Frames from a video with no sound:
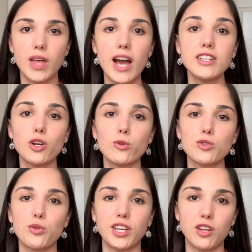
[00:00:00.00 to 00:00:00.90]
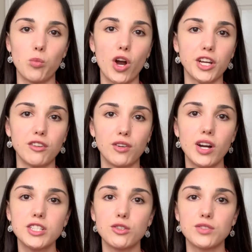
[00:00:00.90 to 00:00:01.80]
and also they can work in a
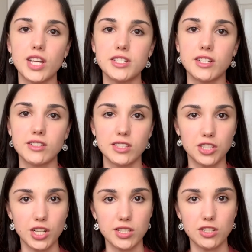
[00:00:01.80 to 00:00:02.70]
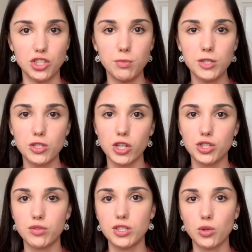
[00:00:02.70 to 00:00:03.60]
variety of settings such as in GP
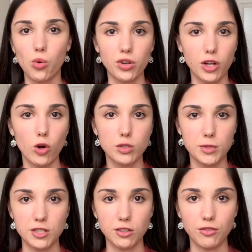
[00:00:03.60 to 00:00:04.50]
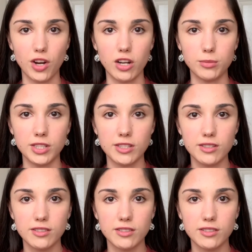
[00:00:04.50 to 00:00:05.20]
surgeries or in a hospital environment.